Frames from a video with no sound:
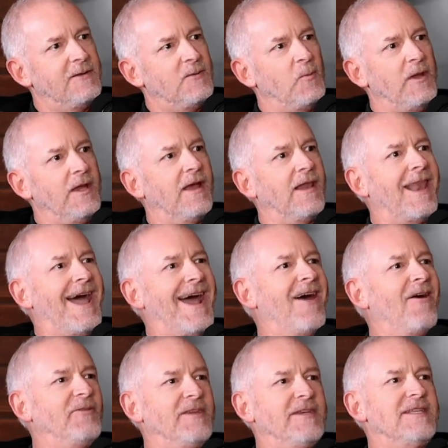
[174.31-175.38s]
we
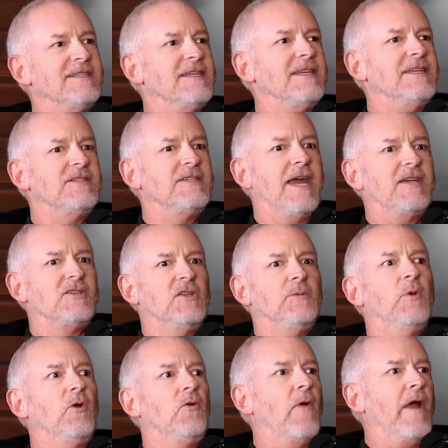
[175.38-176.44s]
allowed the disease to actually
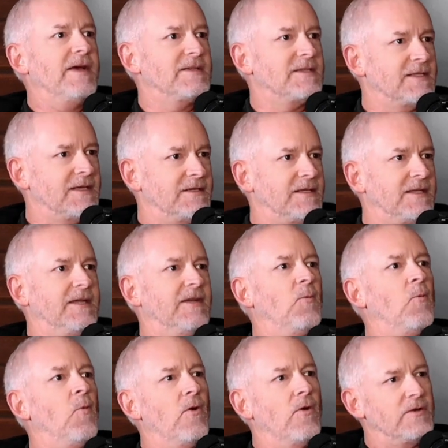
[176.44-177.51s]
progress and to get
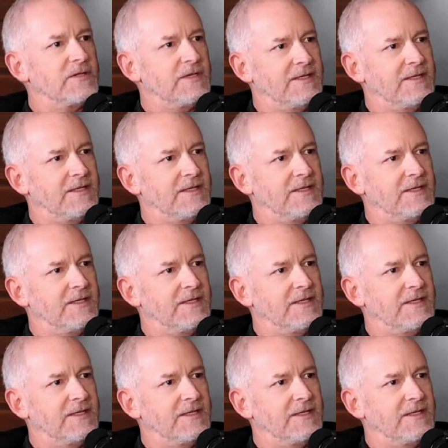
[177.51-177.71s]
worse,